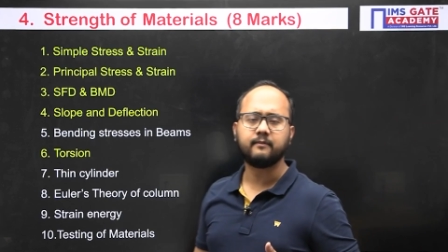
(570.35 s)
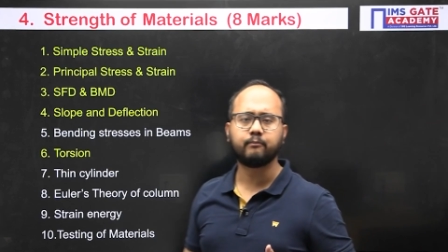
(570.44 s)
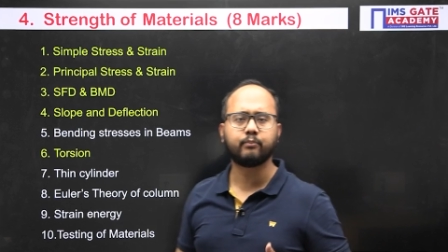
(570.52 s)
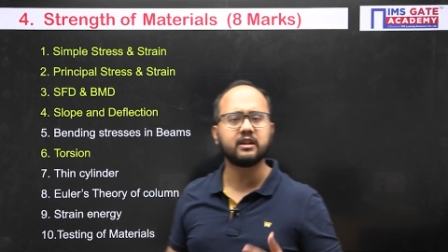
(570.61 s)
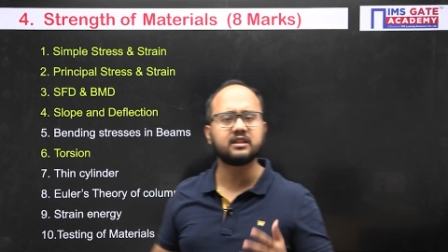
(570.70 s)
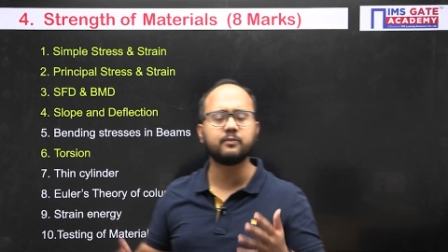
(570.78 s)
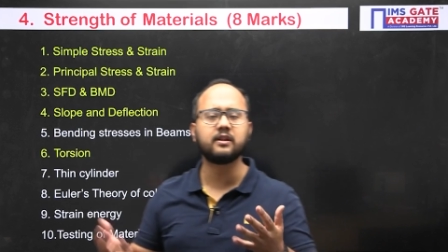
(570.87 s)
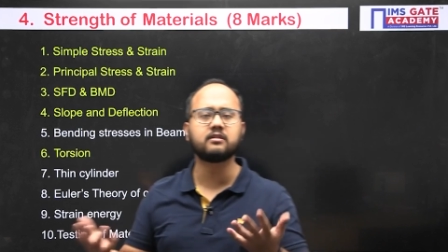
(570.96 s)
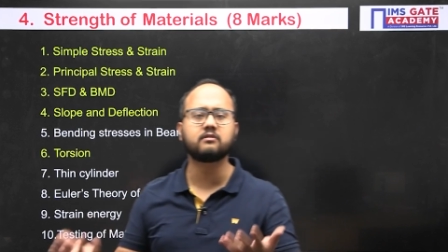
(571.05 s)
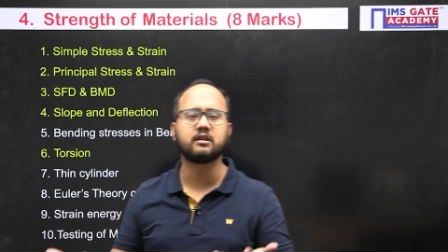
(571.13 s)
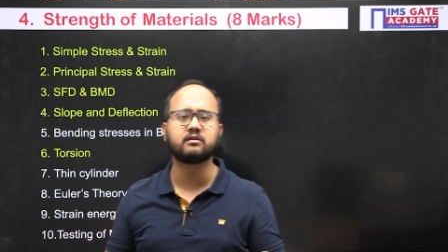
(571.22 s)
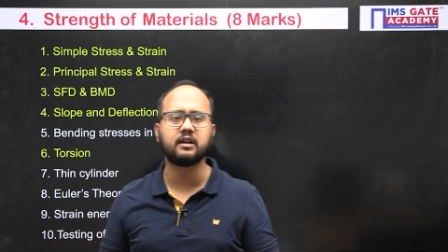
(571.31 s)
principal
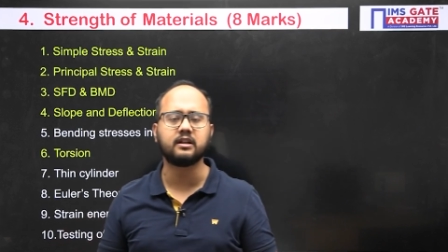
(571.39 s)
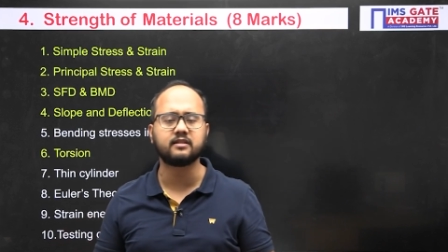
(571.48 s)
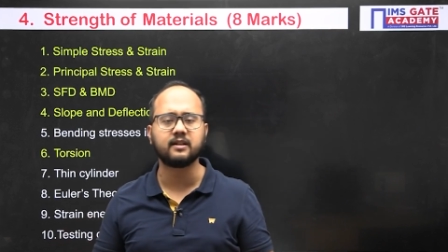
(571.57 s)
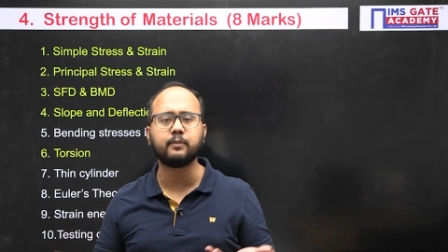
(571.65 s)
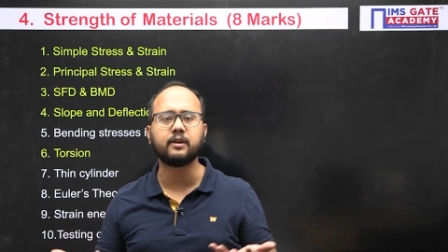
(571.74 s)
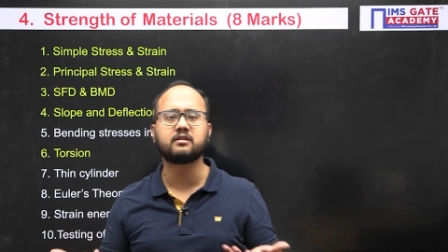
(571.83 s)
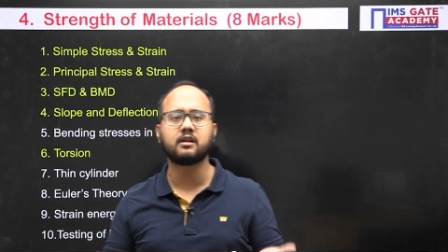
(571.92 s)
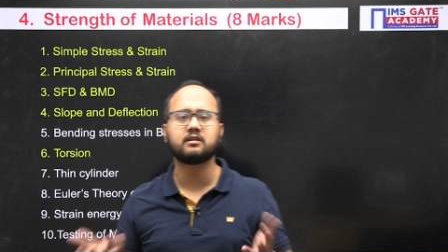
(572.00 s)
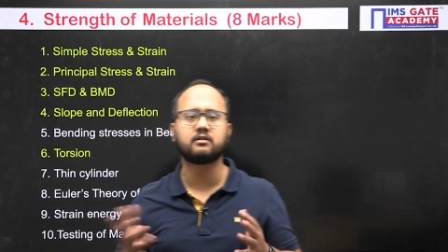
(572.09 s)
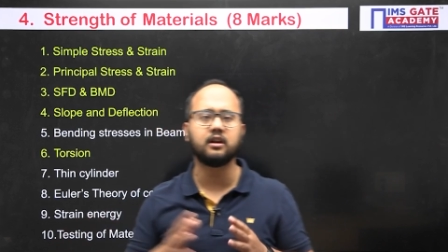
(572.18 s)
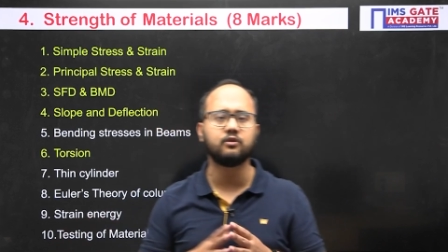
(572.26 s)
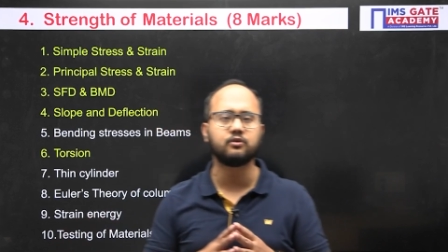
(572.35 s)
stress strain, simple stress
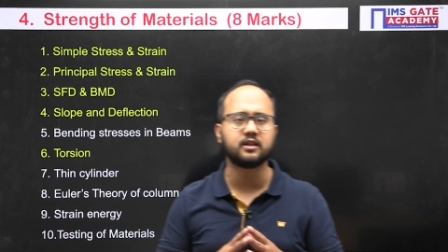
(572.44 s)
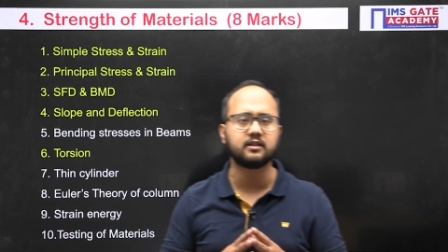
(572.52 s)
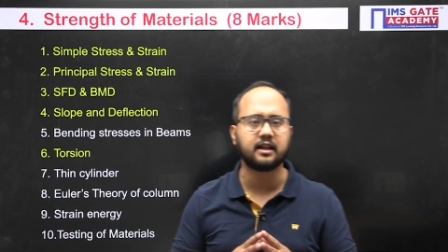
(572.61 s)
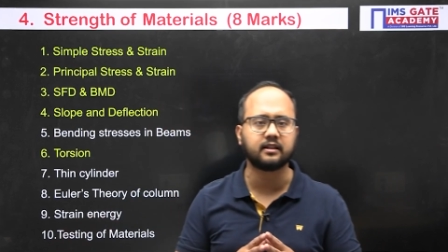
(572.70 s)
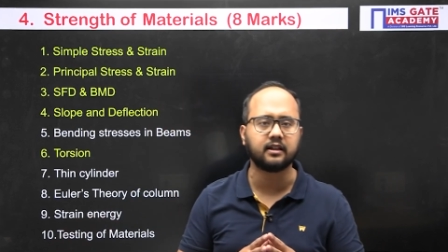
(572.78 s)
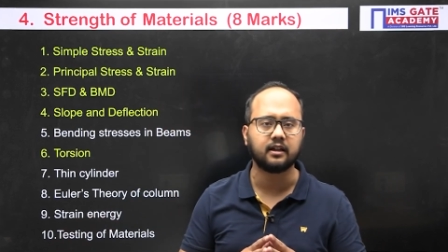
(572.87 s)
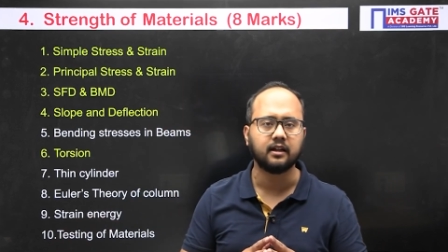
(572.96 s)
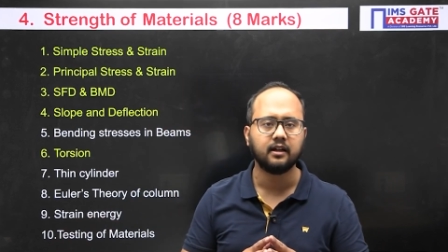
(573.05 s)
strain questions are there.